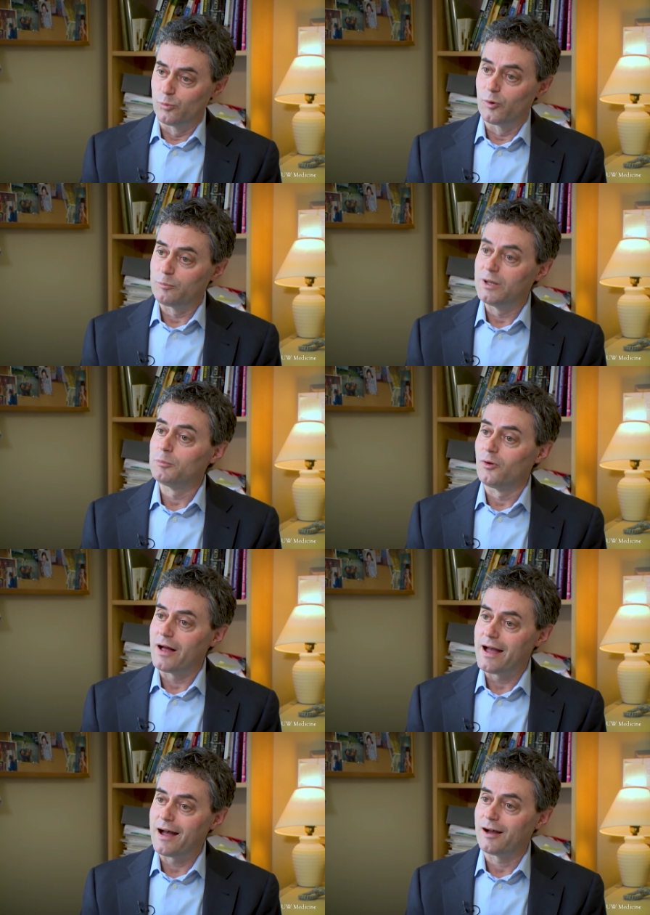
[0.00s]
when people
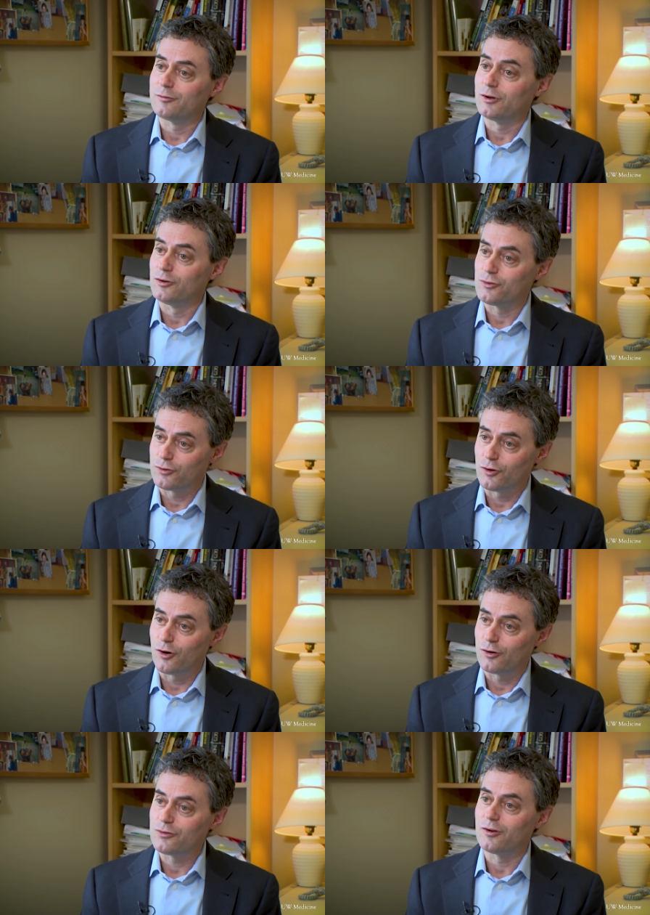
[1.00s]
have
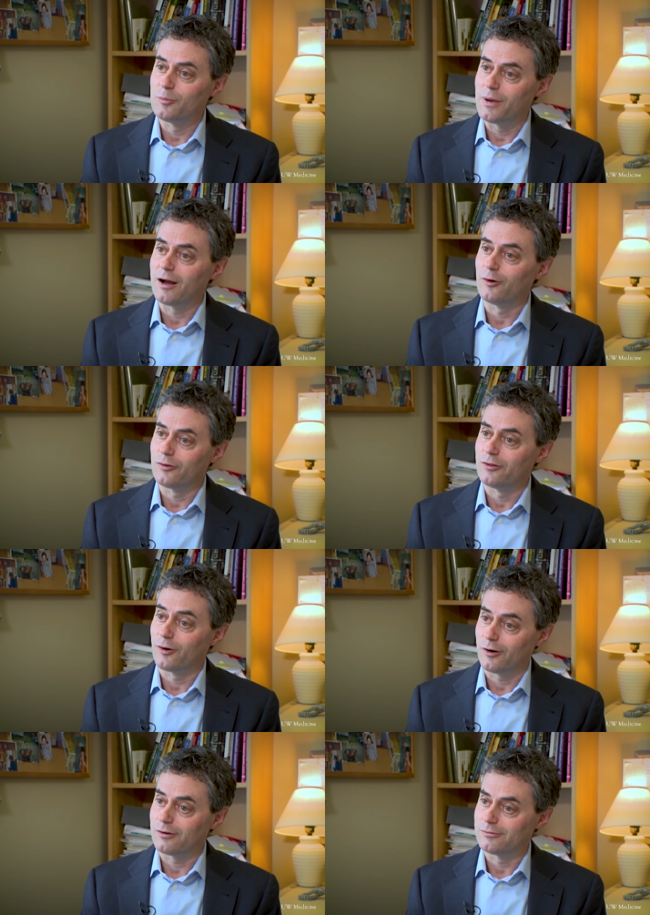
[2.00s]
concerns about
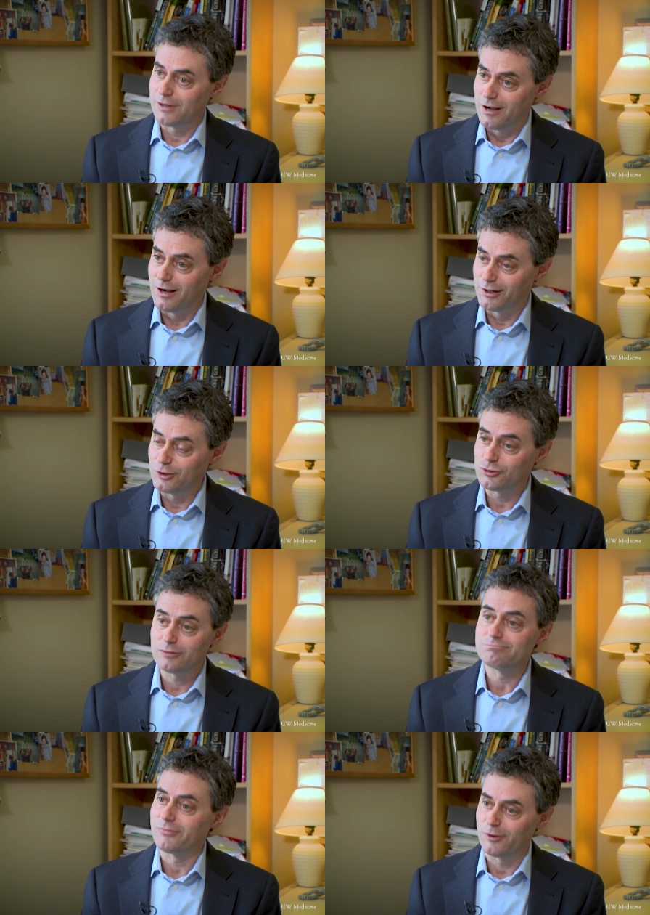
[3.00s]
their
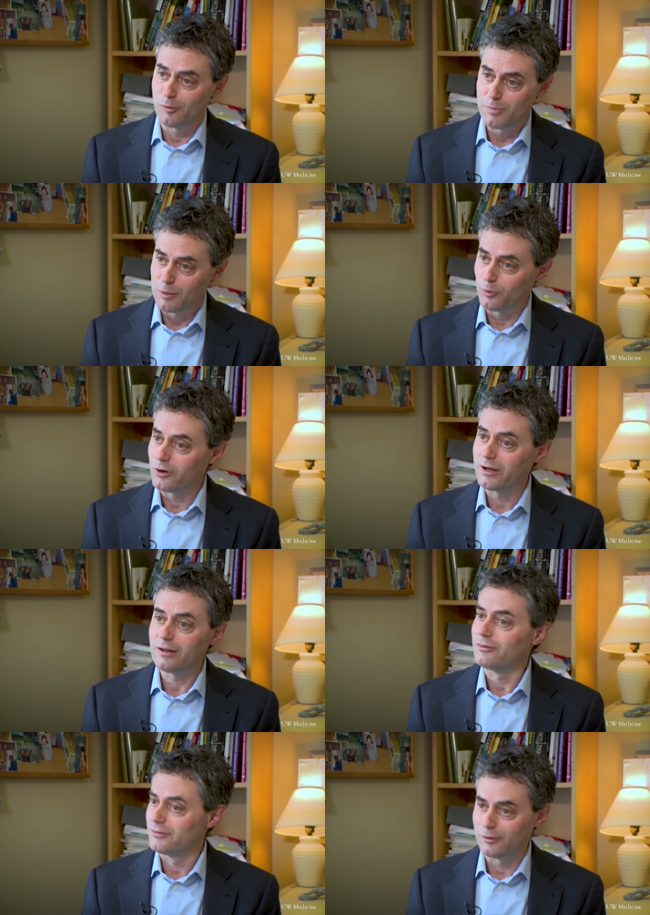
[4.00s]
cognition, their
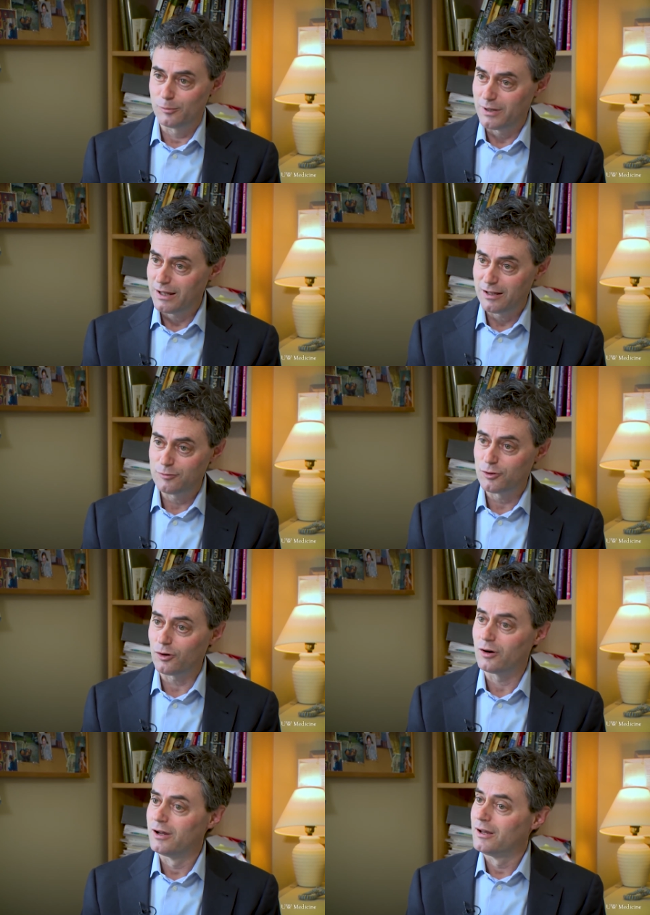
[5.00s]
memory, their
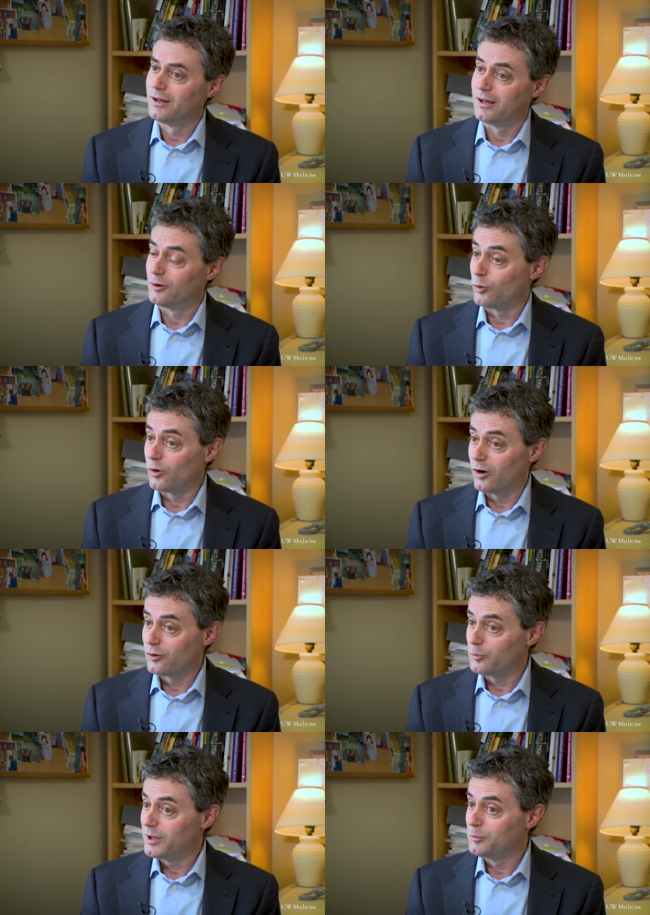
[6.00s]
behavior, and, or
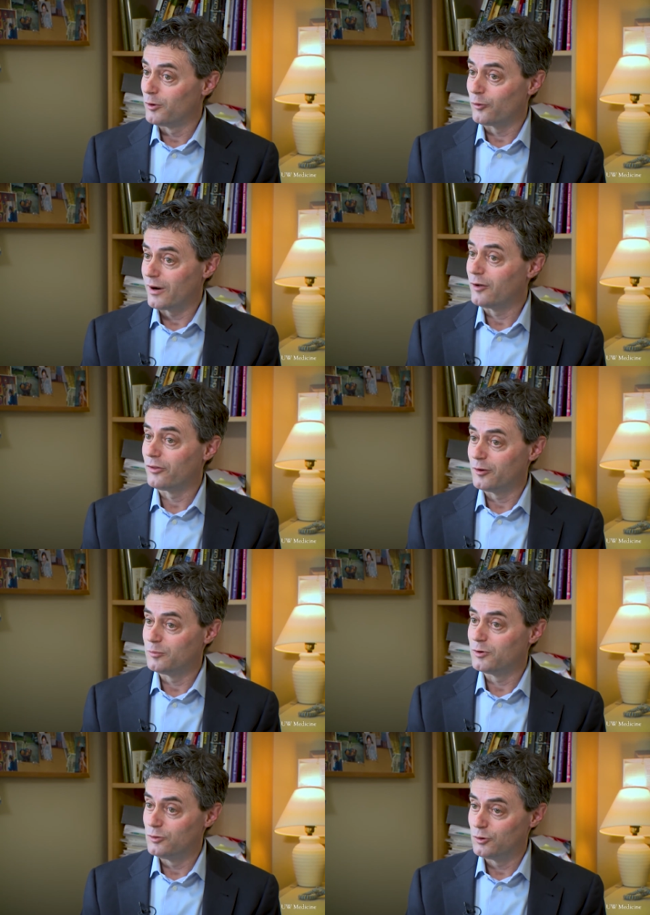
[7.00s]
other people around
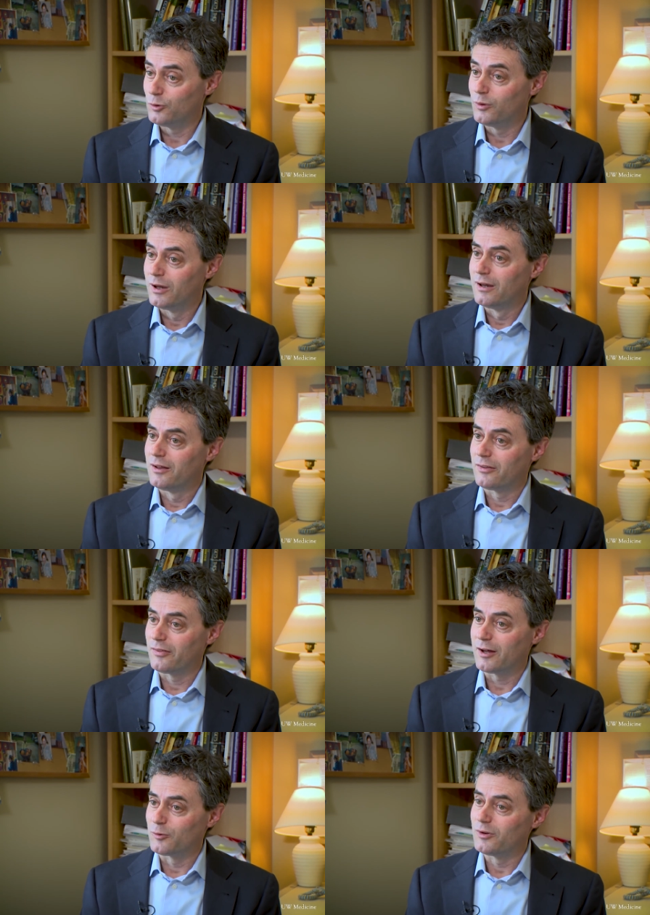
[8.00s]
them do, that
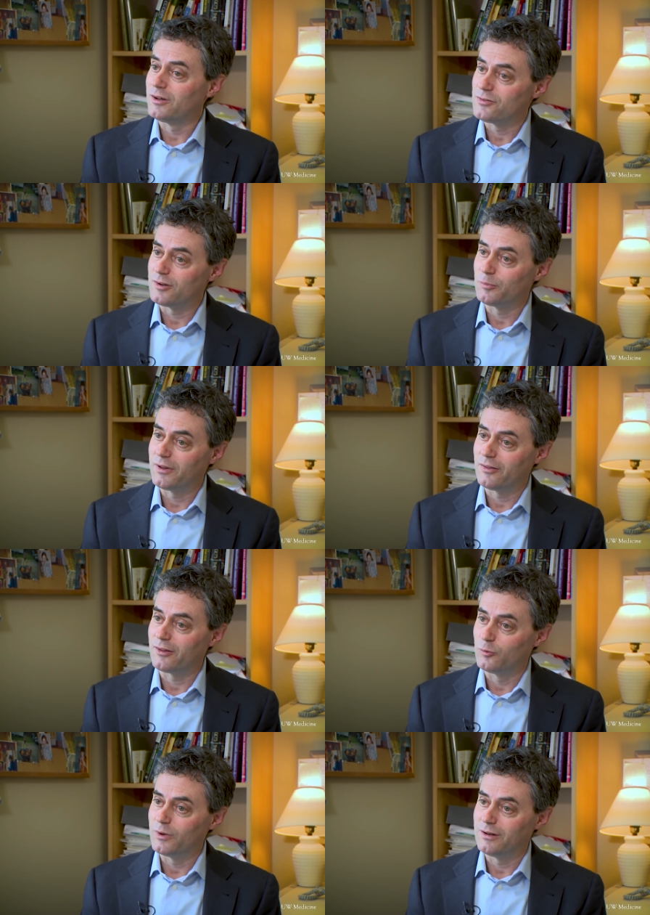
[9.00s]
that really is something
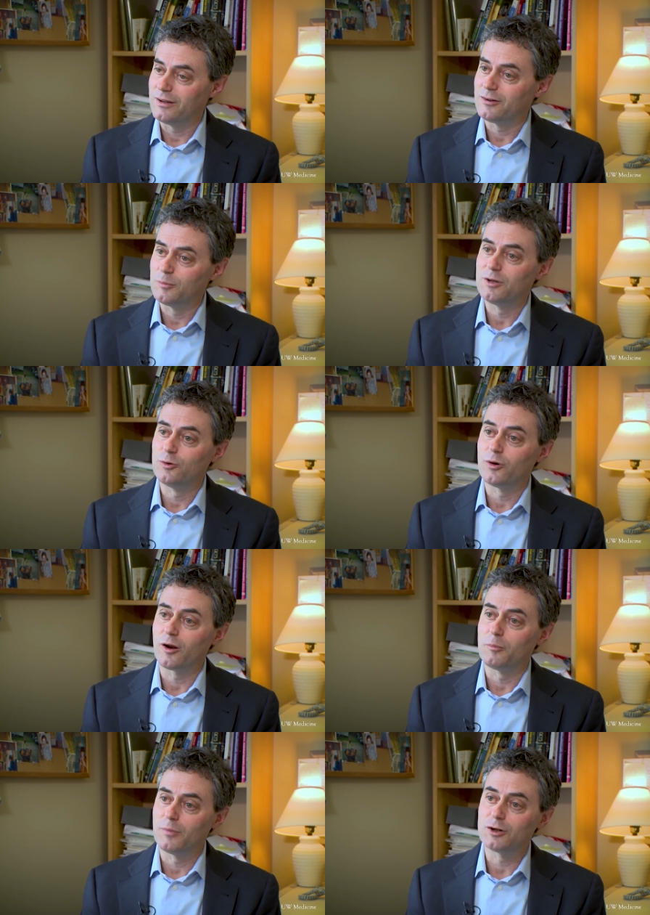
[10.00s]
that we need to be doing
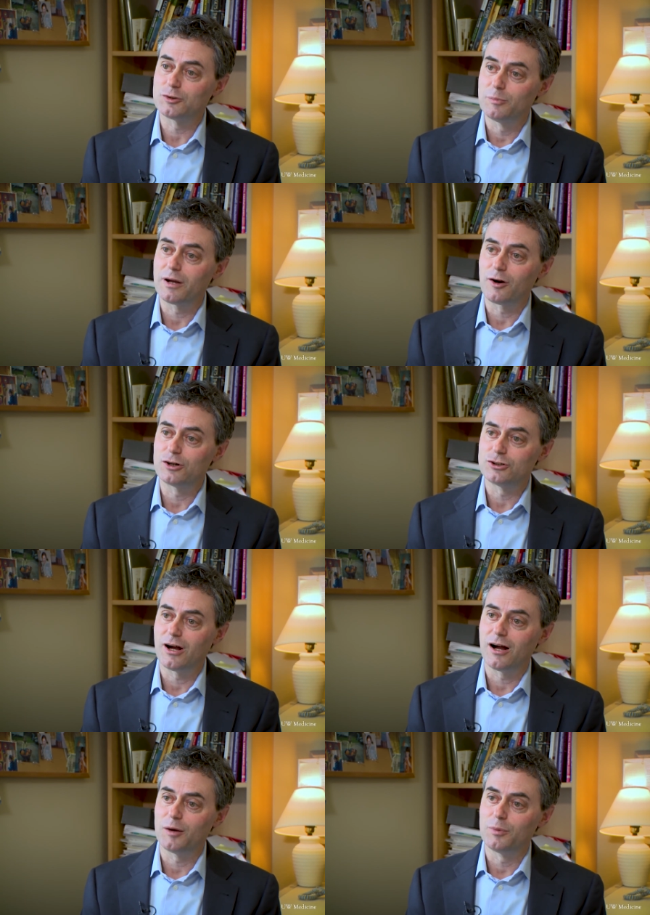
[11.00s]
a much better
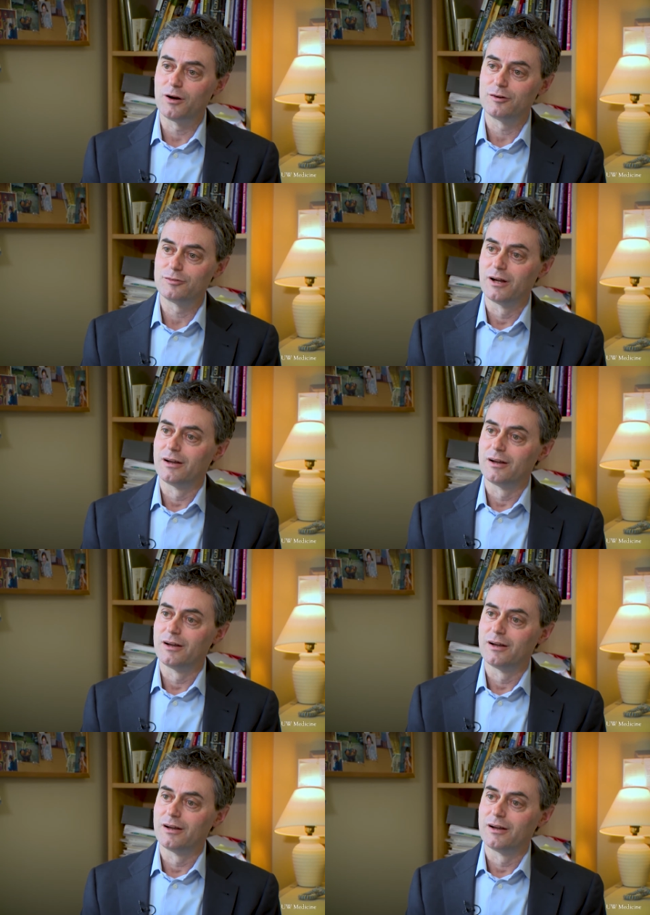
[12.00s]
job of